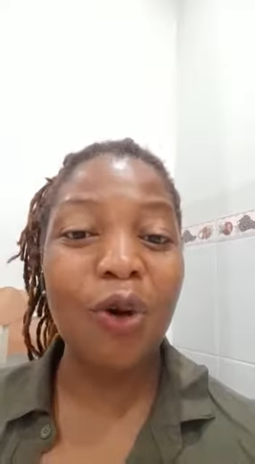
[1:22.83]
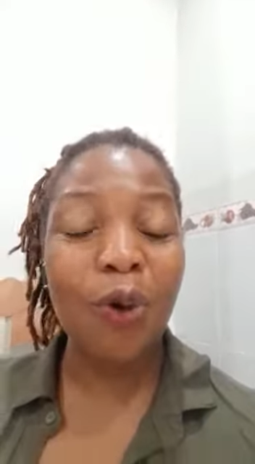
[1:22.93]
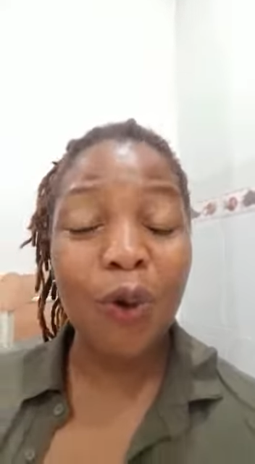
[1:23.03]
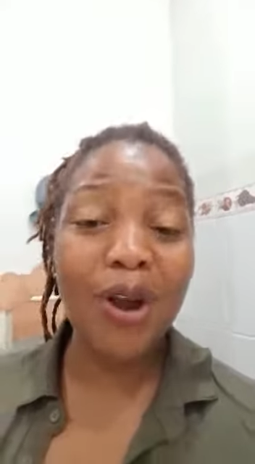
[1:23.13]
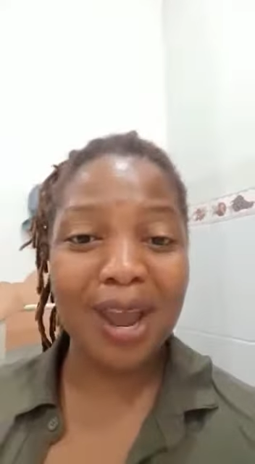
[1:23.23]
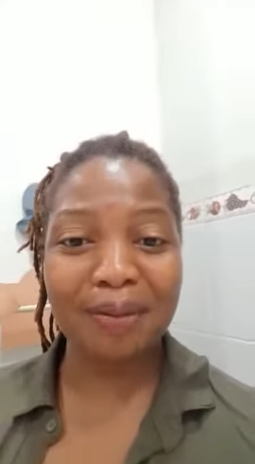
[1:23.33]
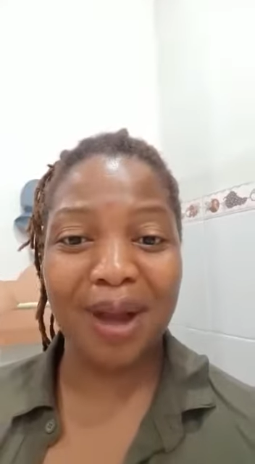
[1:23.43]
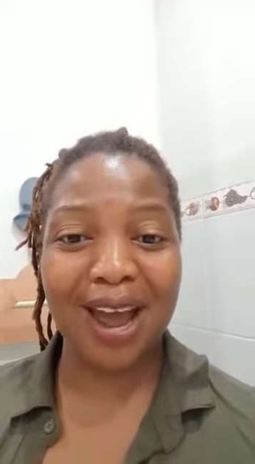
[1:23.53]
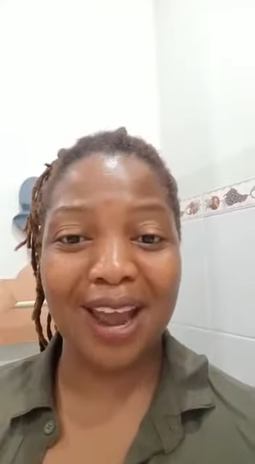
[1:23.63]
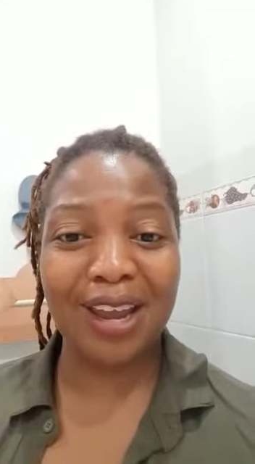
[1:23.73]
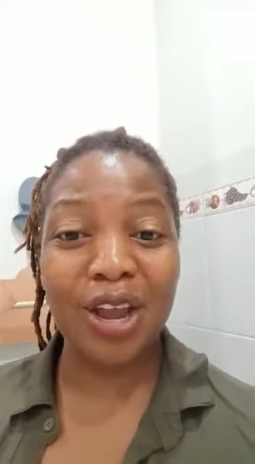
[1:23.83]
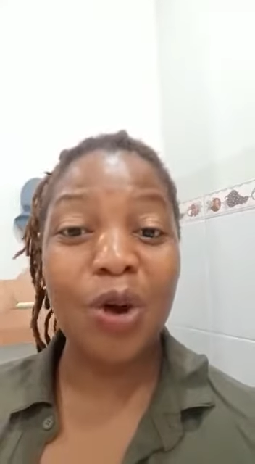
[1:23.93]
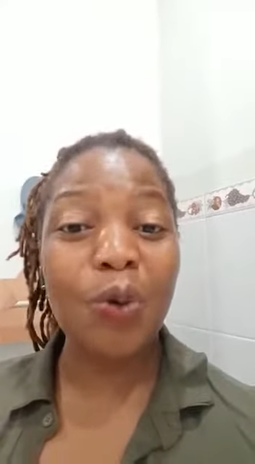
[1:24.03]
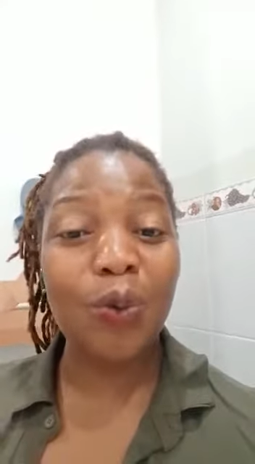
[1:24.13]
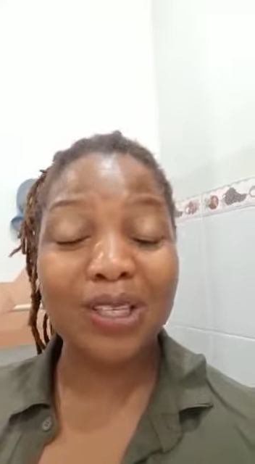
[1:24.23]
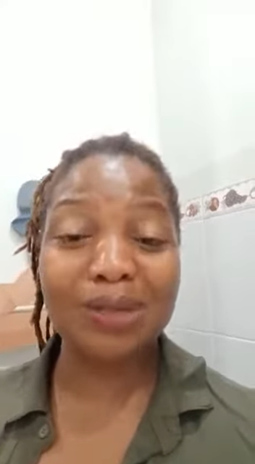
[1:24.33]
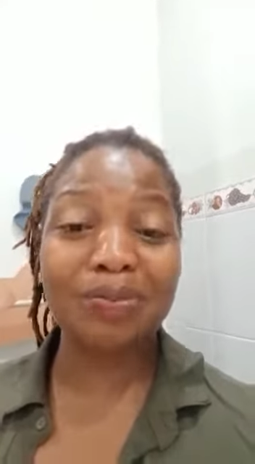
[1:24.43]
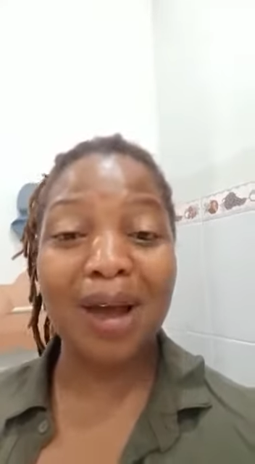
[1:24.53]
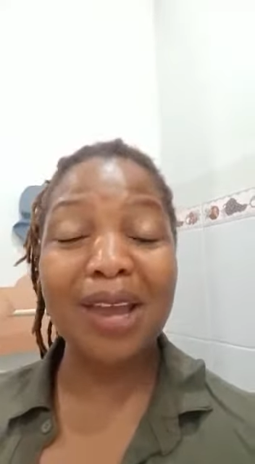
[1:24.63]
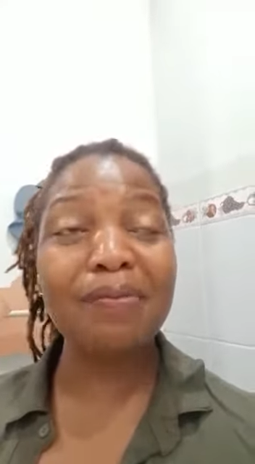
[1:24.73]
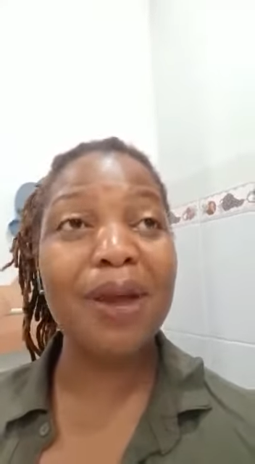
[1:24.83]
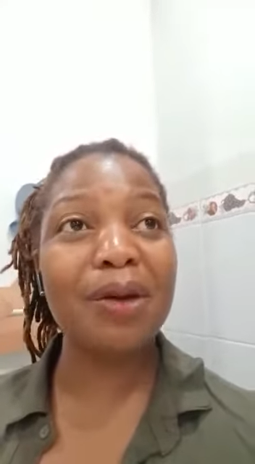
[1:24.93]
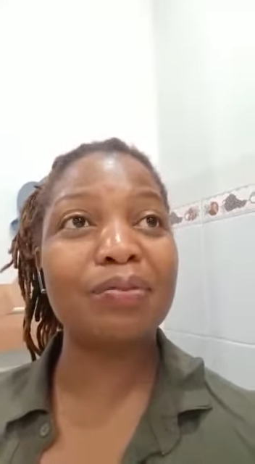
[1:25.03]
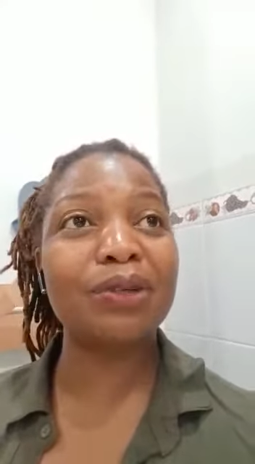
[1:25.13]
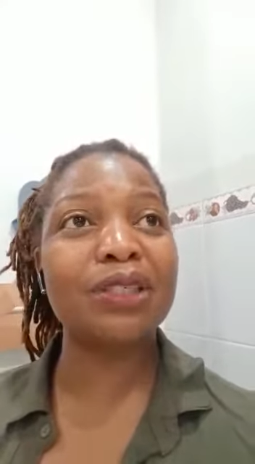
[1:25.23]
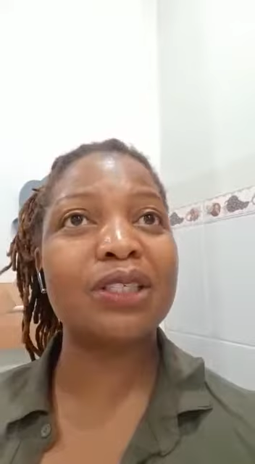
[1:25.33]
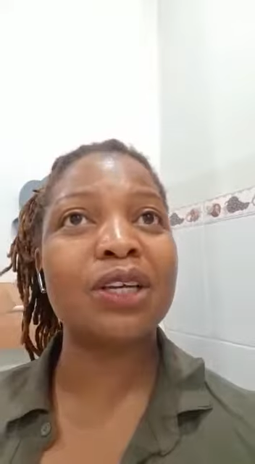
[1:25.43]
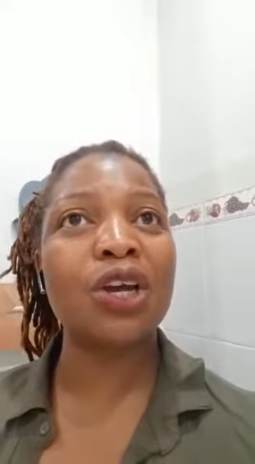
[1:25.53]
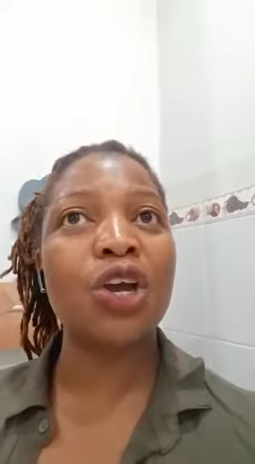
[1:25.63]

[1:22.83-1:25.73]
who am I? What's my purpose?